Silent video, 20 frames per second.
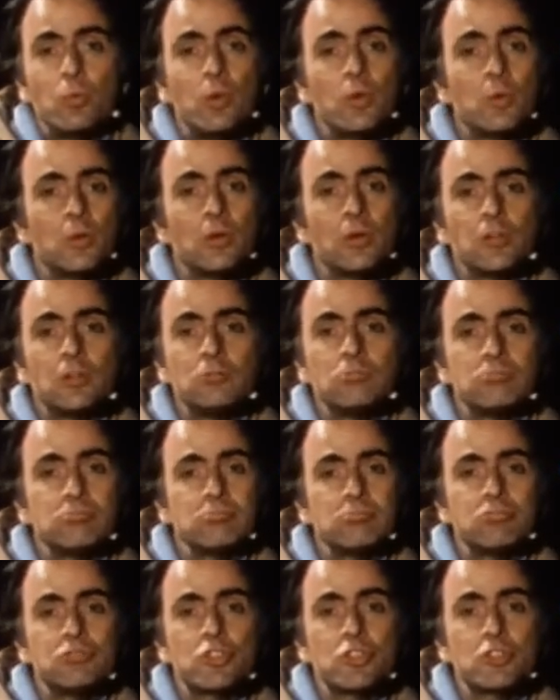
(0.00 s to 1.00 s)
We were
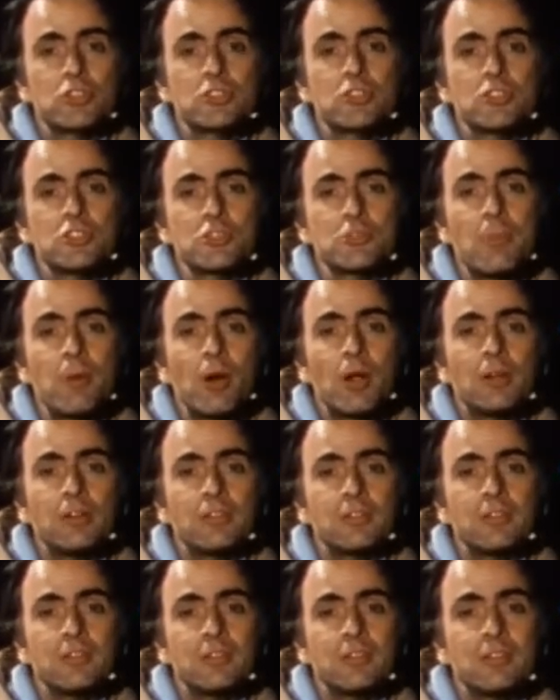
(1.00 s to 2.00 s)
just as smart
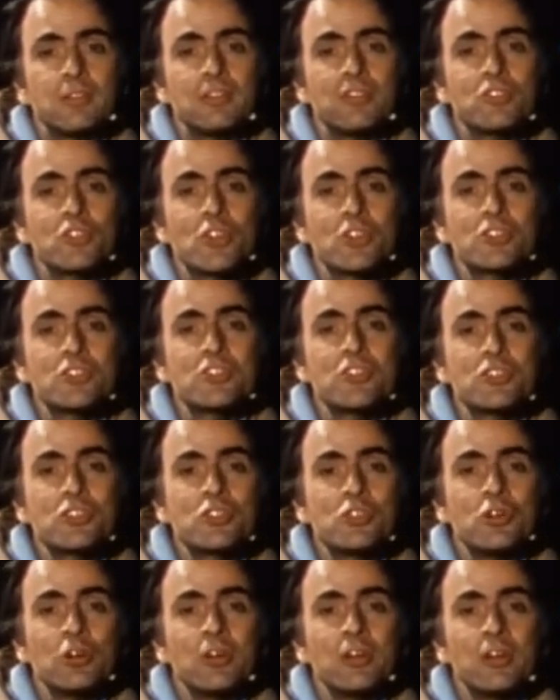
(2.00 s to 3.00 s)
and just as
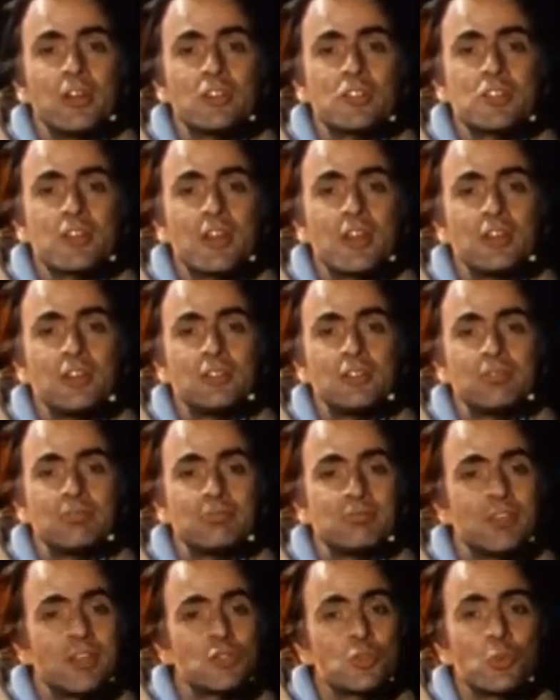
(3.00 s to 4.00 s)
curious then
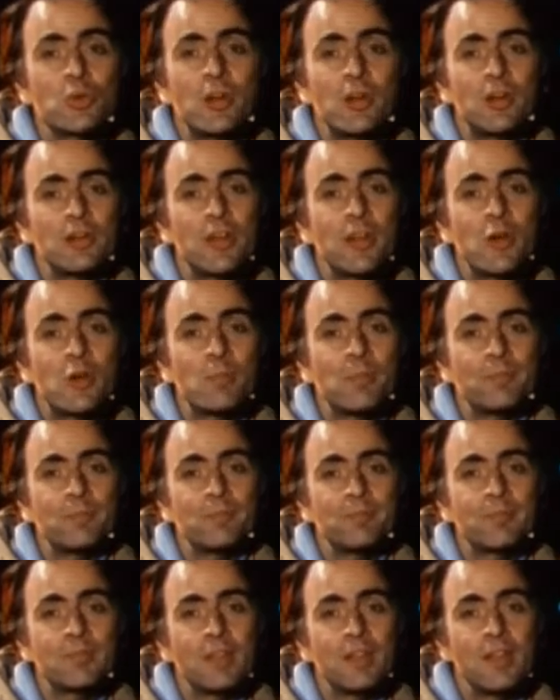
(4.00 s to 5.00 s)
as we are now.
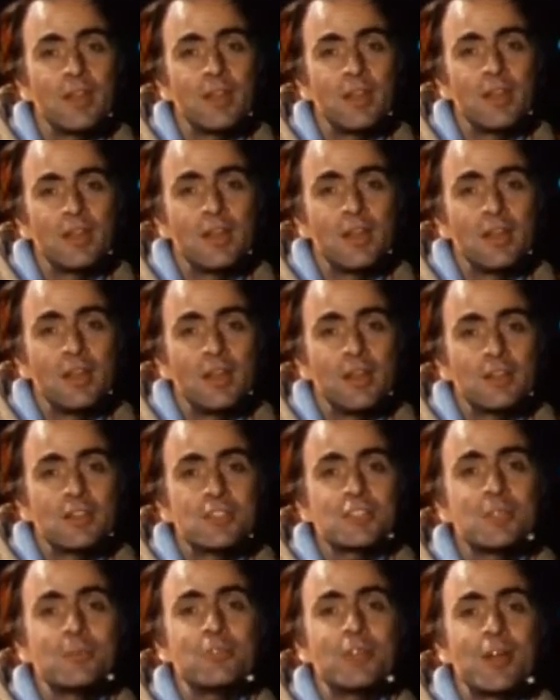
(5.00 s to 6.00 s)

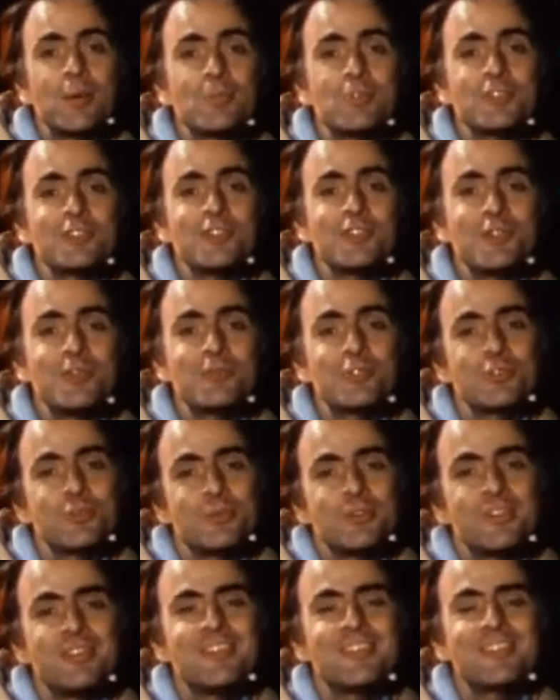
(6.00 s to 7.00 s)
Sometimes it seems
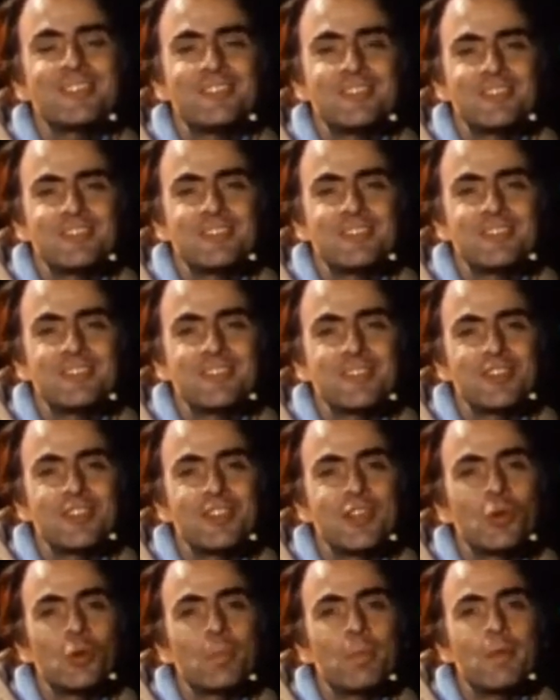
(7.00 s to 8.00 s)
to me that
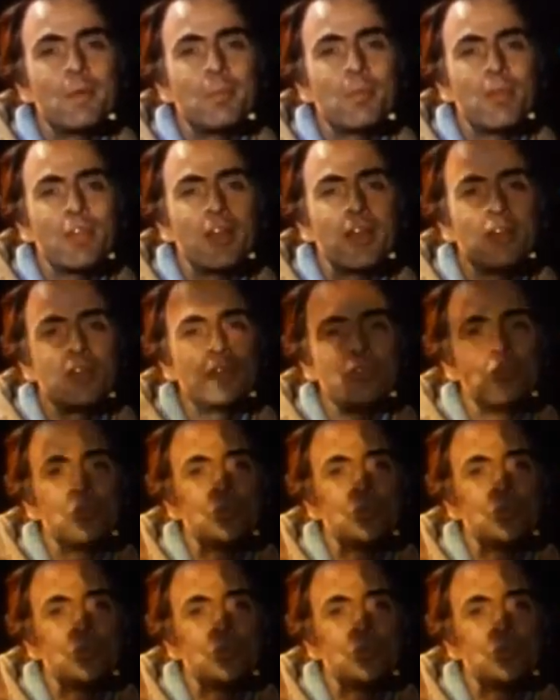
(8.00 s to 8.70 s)
there were people then